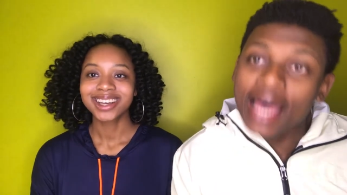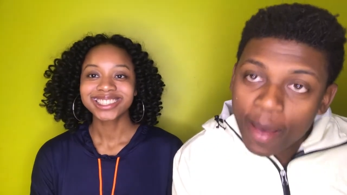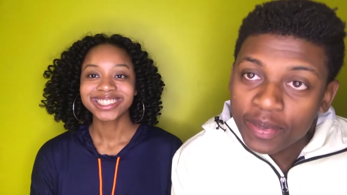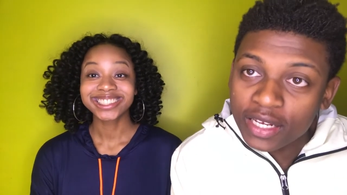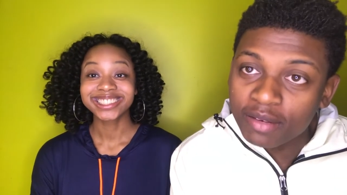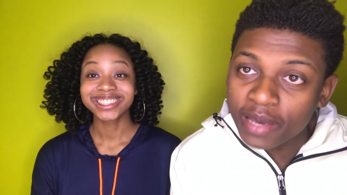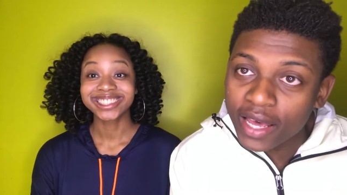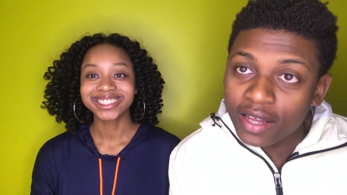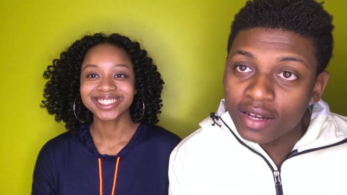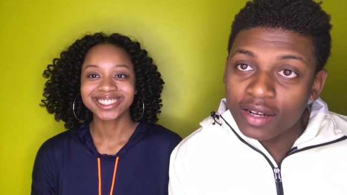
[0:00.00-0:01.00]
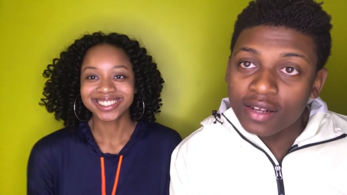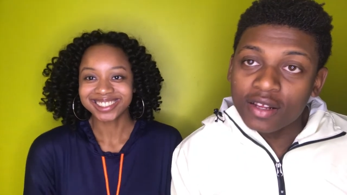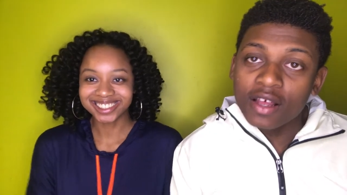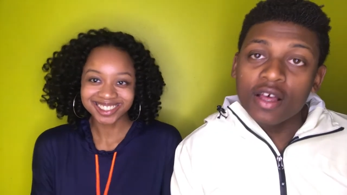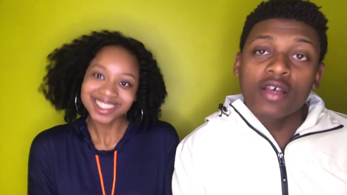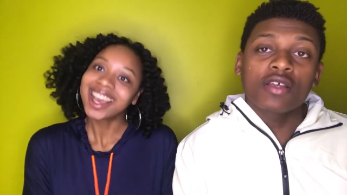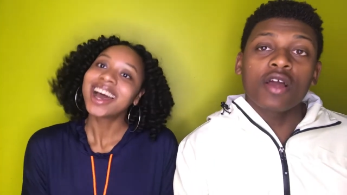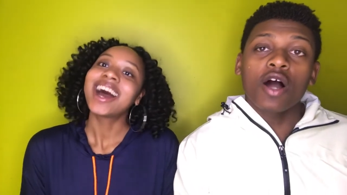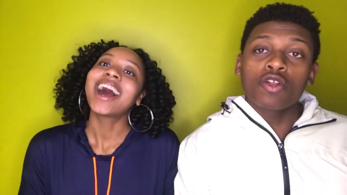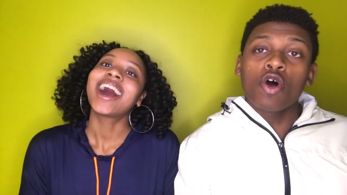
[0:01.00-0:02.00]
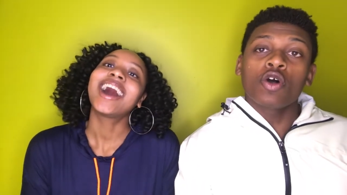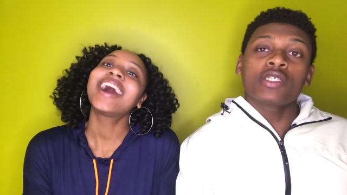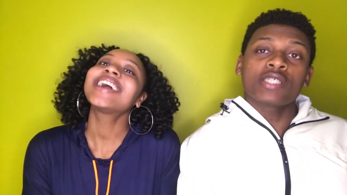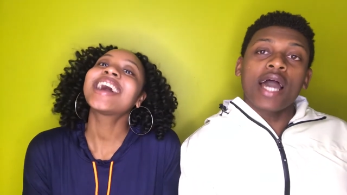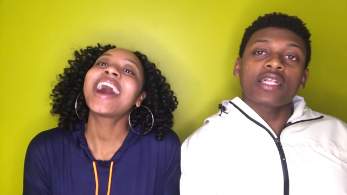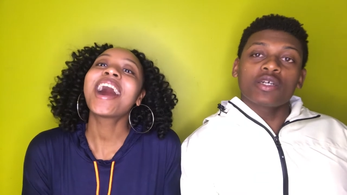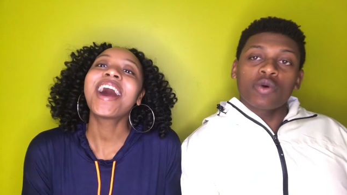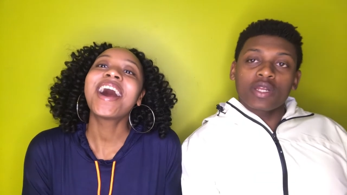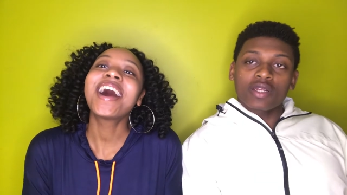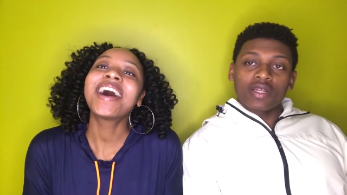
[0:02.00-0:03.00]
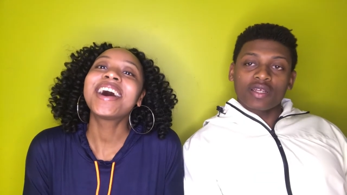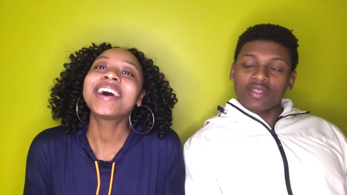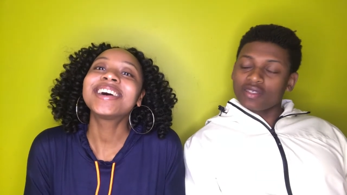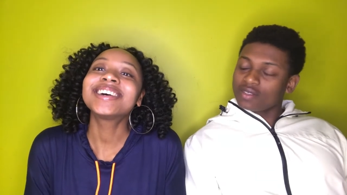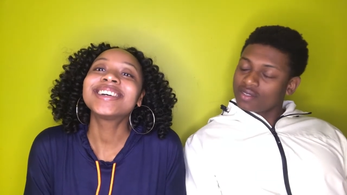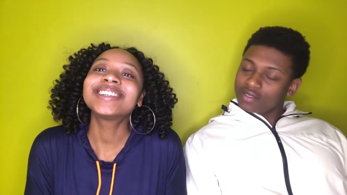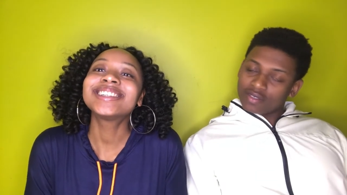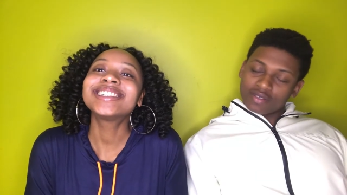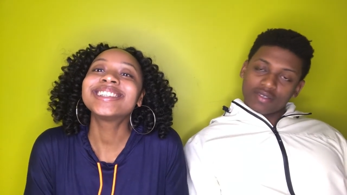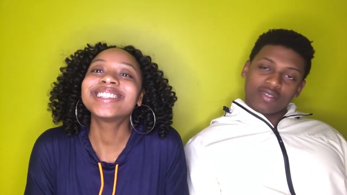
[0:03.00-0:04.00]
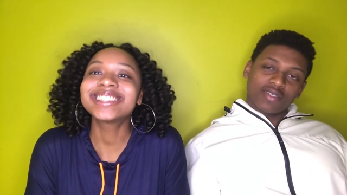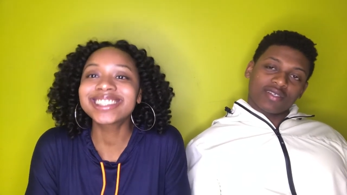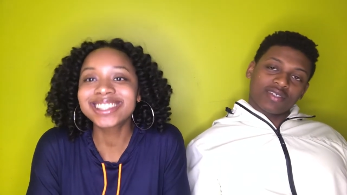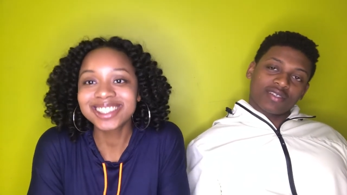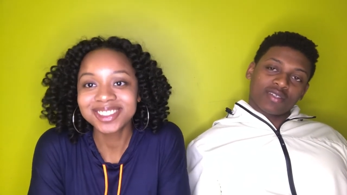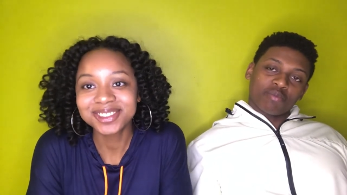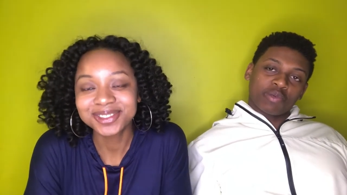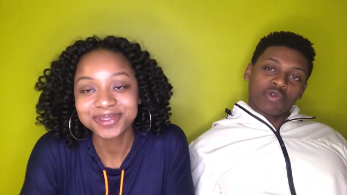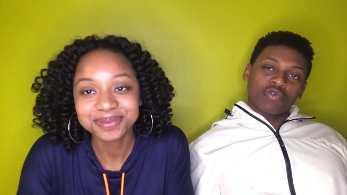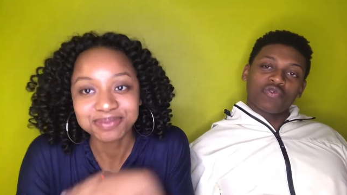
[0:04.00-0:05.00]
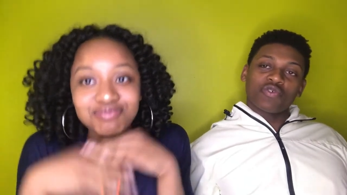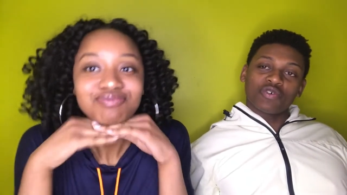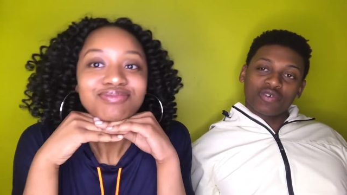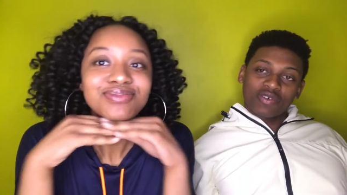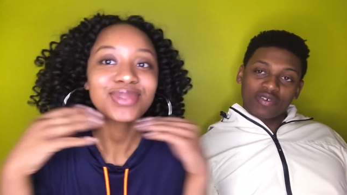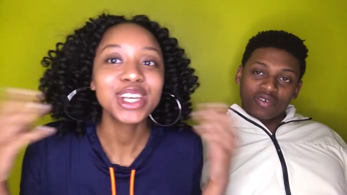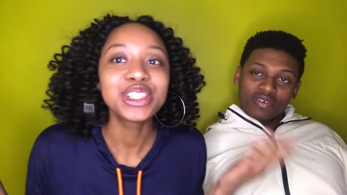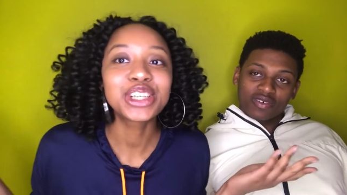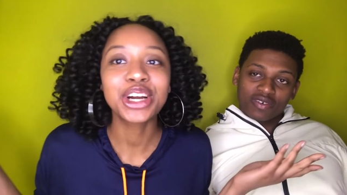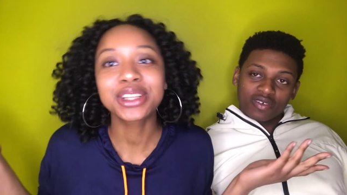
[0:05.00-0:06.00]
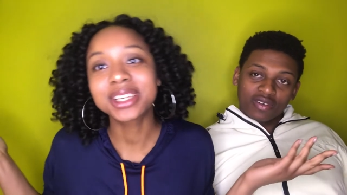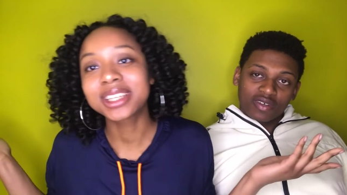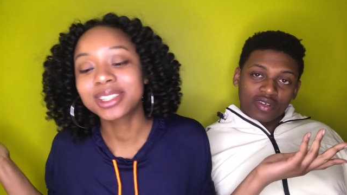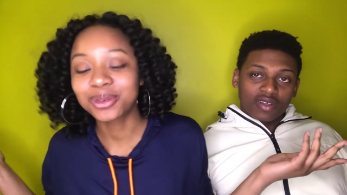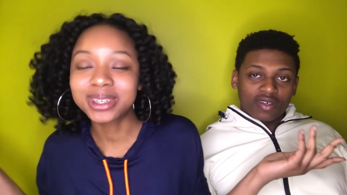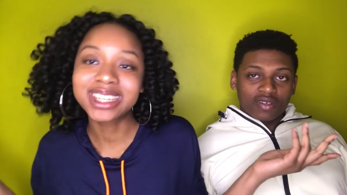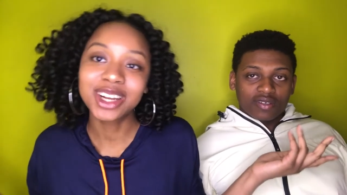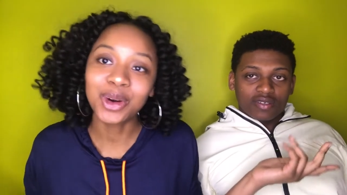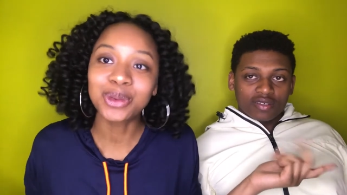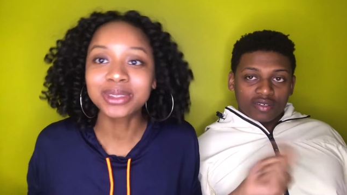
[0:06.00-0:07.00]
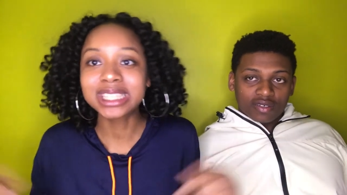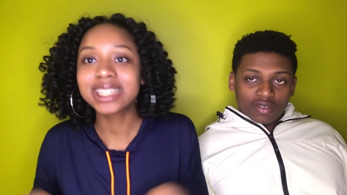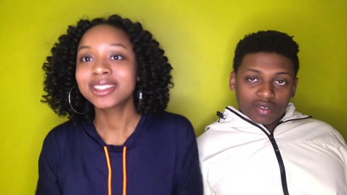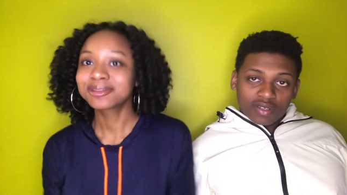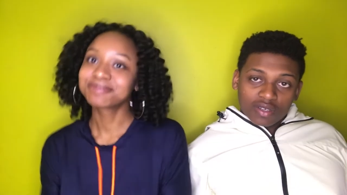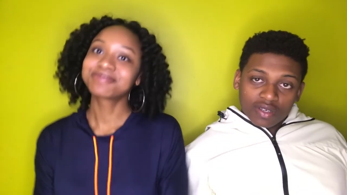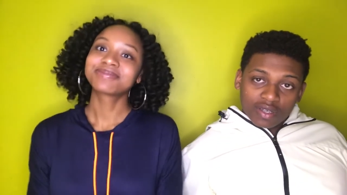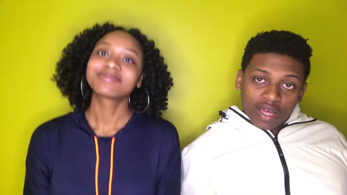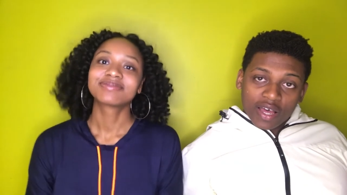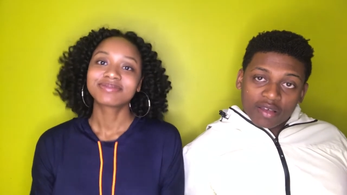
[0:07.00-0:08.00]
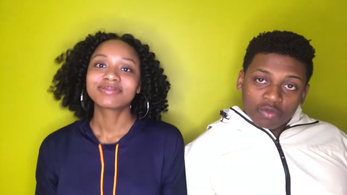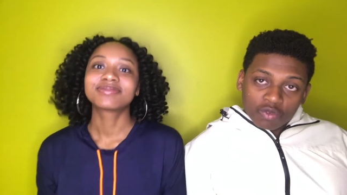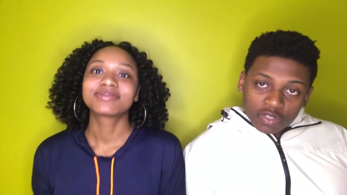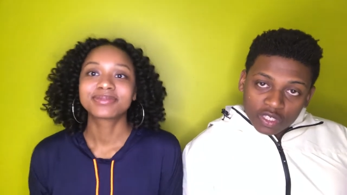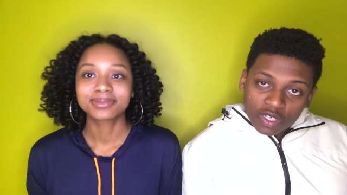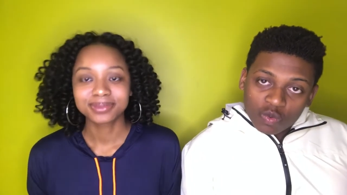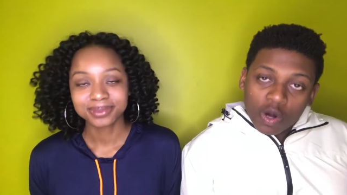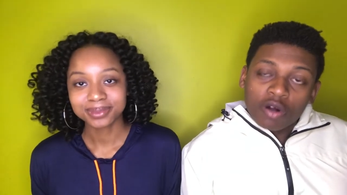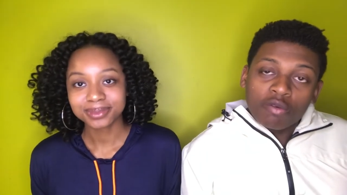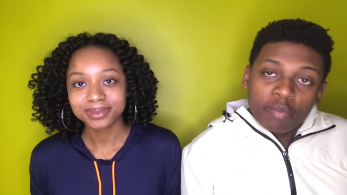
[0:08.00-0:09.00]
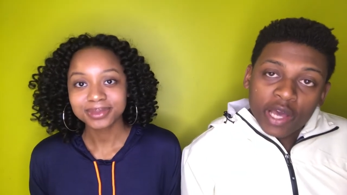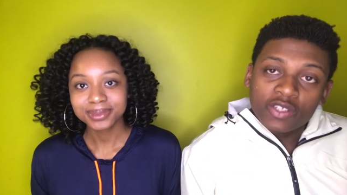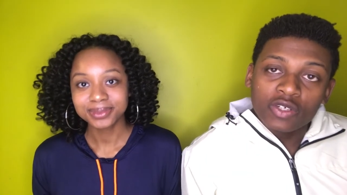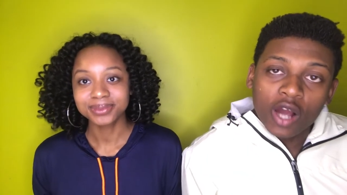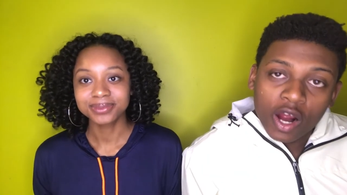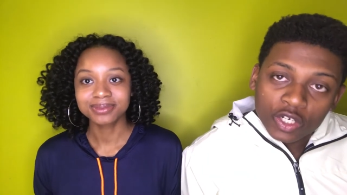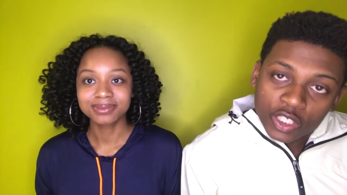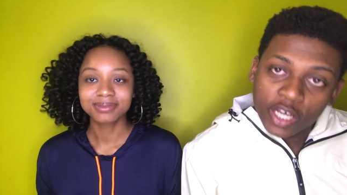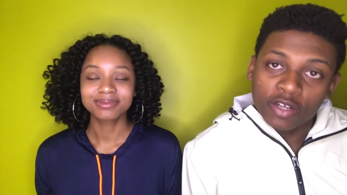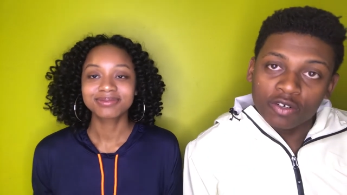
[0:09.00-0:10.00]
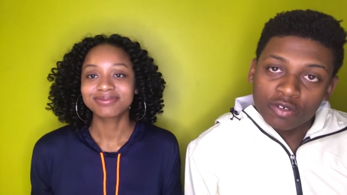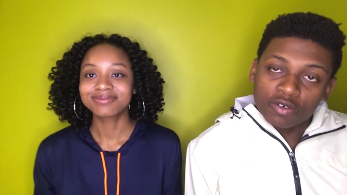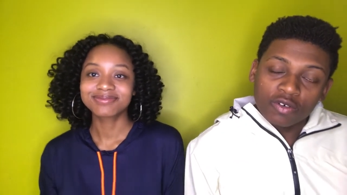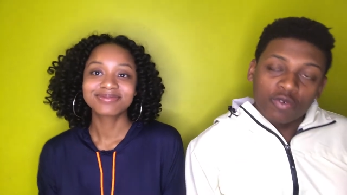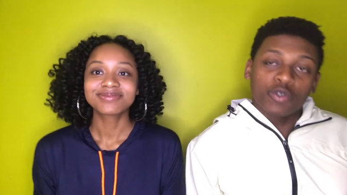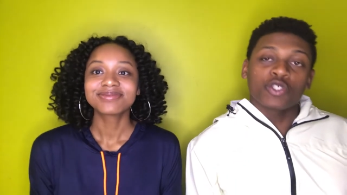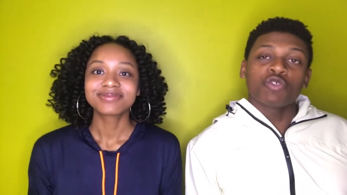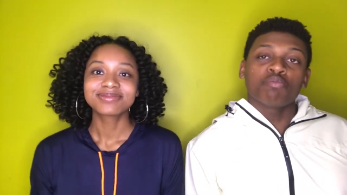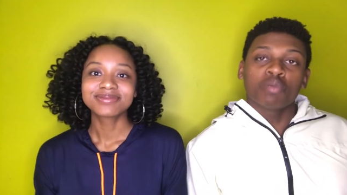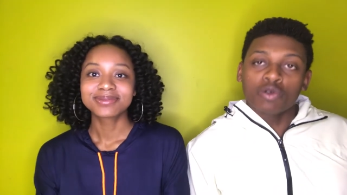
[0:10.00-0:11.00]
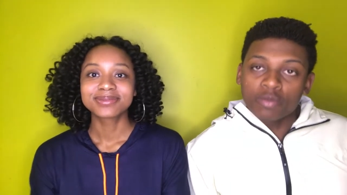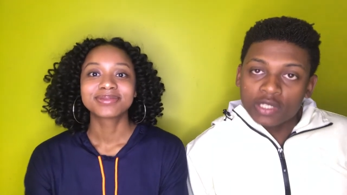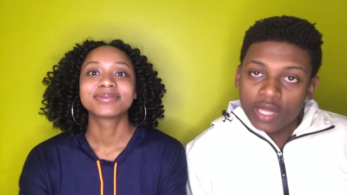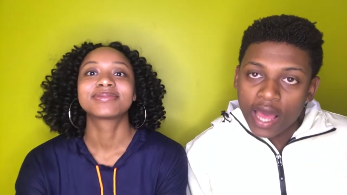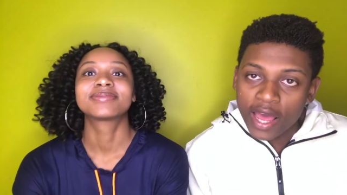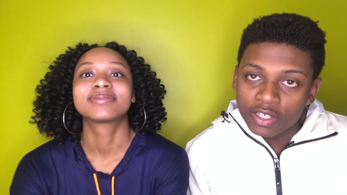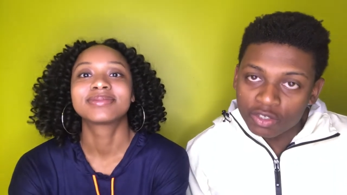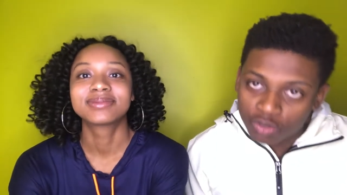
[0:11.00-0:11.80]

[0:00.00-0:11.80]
Speaker 1: happening, man? Y'all know exactly what it is. This is the beautiful
Speaker 2: Darlene, the one and only.
Speaker 1: And I am Eugene. Welcome back to our channel, which is booming as